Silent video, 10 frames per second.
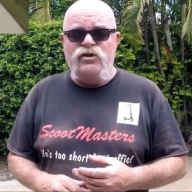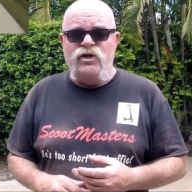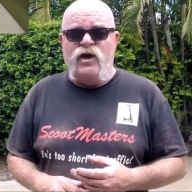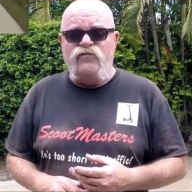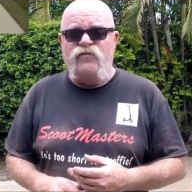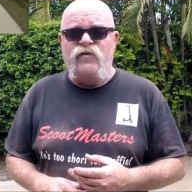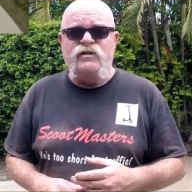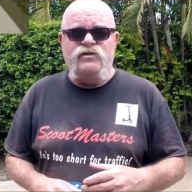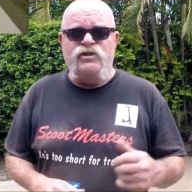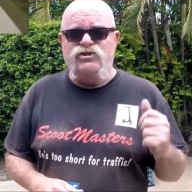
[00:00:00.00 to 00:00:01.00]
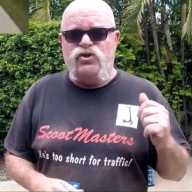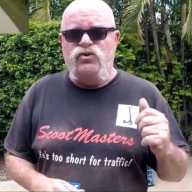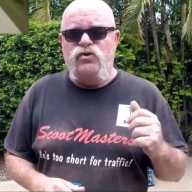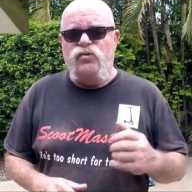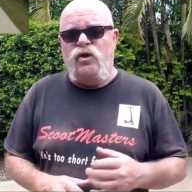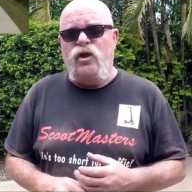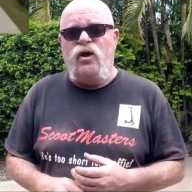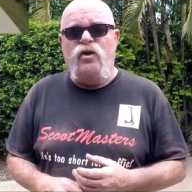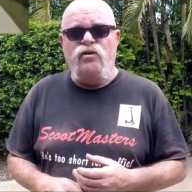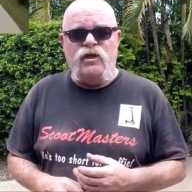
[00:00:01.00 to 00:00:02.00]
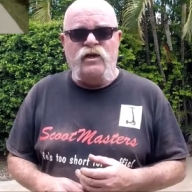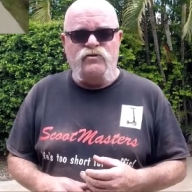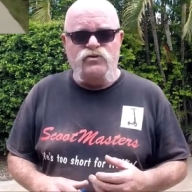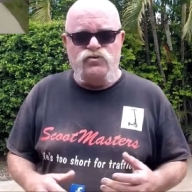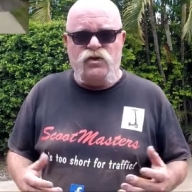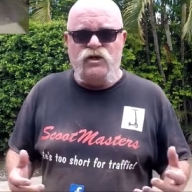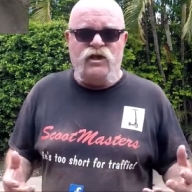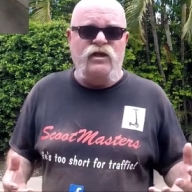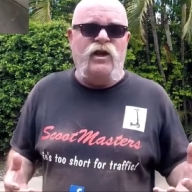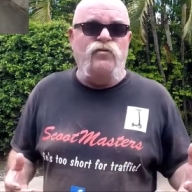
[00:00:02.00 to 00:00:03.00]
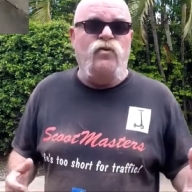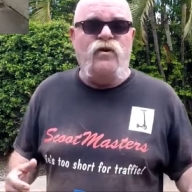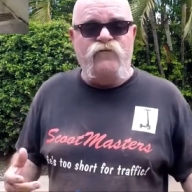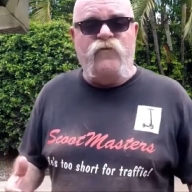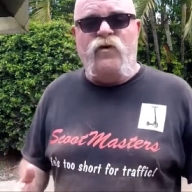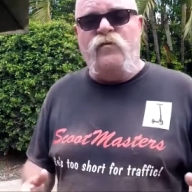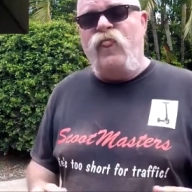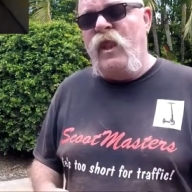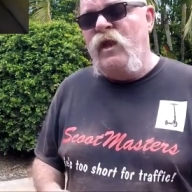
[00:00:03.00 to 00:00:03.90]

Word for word: know for a fact that this scooter will hold 120 kilo rider fine.